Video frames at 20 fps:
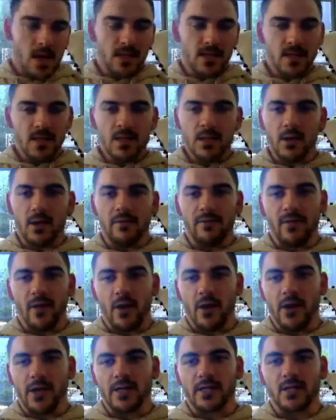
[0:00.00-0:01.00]
I think there are
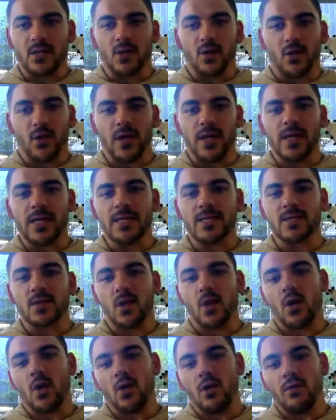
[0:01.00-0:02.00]
varying degrees
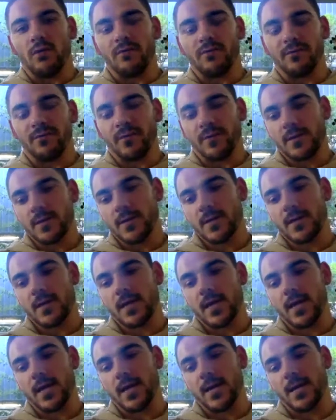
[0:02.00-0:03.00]
of,
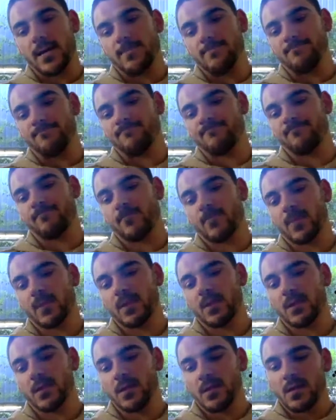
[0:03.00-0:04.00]
I
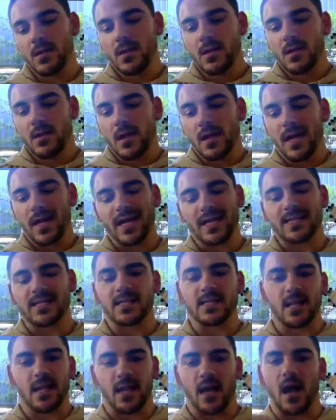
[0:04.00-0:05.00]
guess
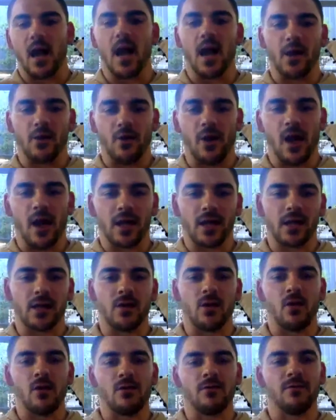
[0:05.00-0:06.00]
there's like a hierarchy
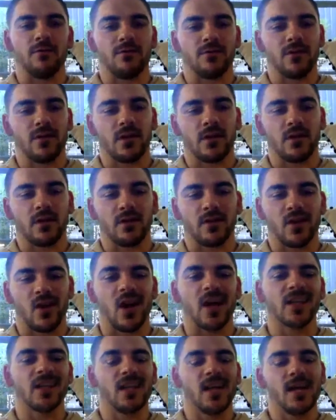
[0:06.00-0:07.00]
of
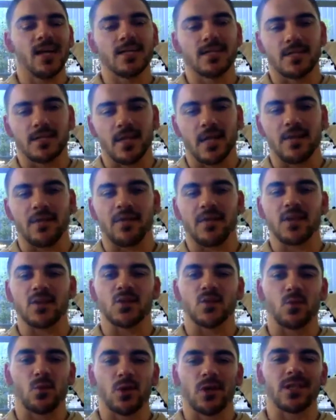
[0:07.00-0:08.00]
guidelines and things
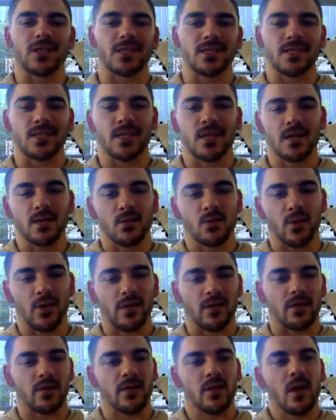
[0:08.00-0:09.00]
you'd want to consider, with
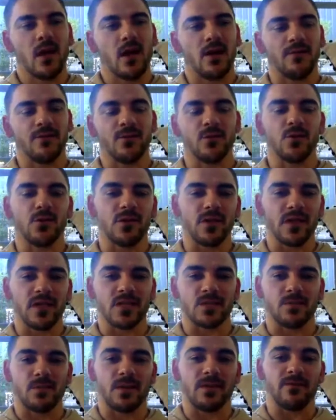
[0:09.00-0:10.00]
a few
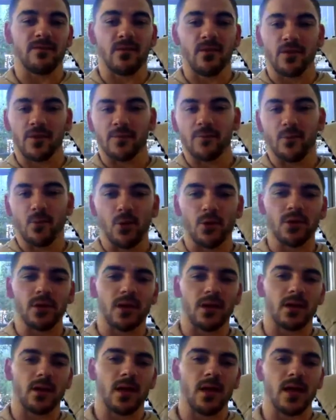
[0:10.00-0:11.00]
things being very
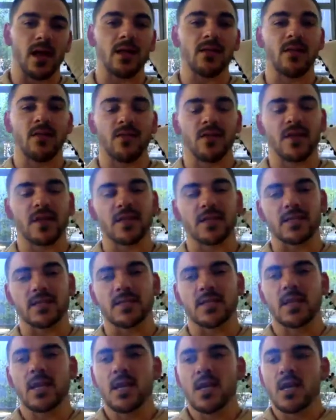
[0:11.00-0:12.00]
important and other
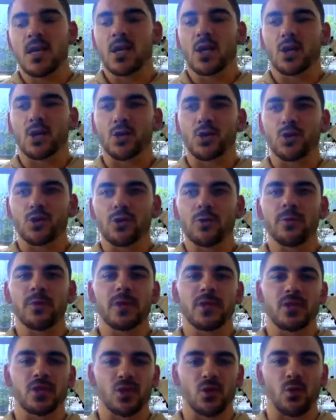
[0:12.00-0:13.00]
things
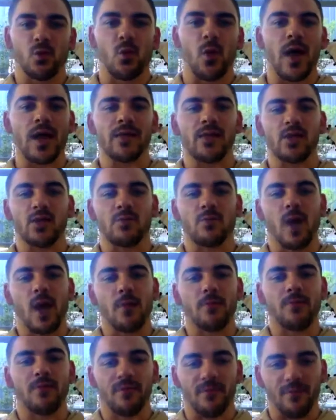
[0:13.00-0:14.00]
contributing to the way that you might
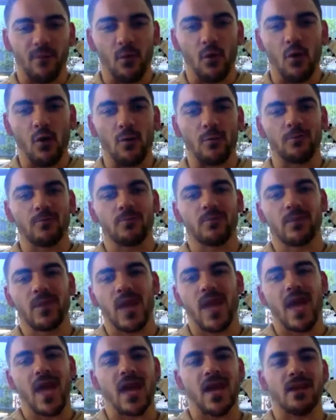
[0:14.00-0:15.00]
perform
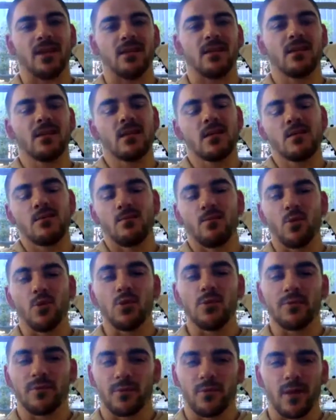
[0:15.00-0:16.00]
and
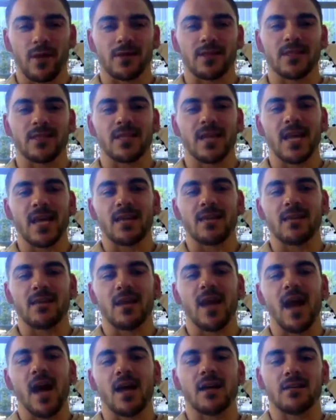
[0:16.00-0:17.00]
move throughout the day that
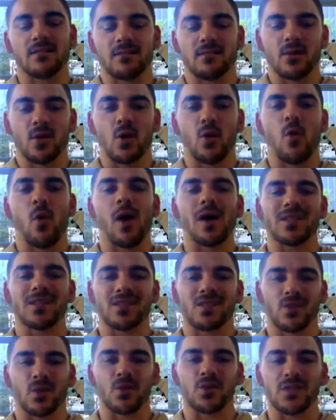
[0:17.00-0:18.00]
aren't quite
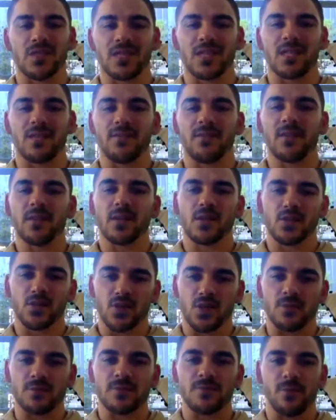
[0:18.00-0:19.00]
so significant in
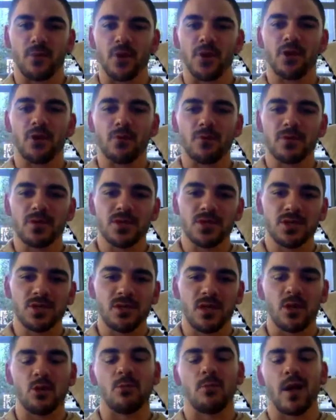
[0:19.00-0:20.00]
terms of body composition.
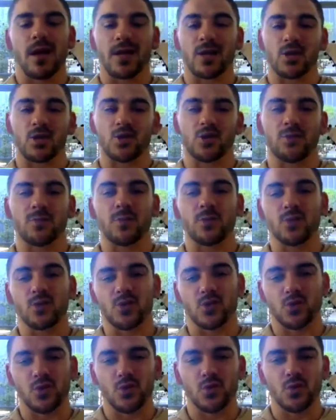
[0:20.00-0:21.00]
They all might contribute
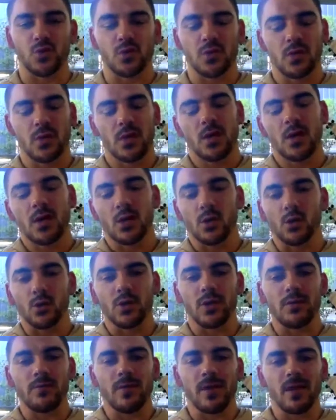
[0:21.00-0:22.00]
to
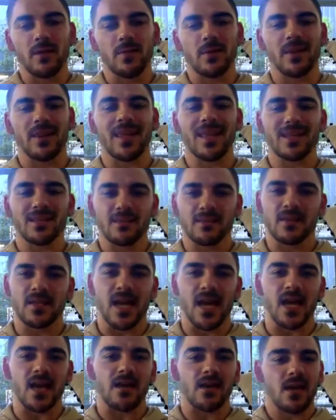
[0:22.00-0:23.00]
looking better, but at the end of the
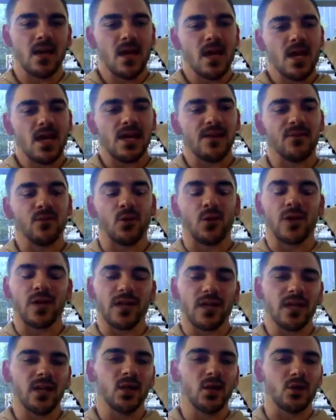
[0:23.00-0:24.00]
day, if you're
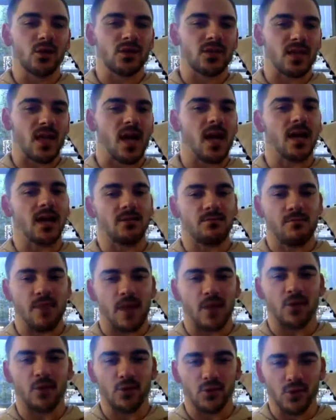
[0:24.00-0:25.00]
hitting your target
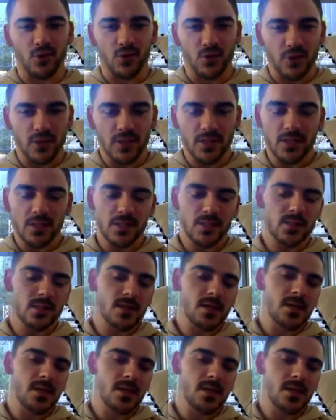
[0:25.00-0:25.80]
macronutrients,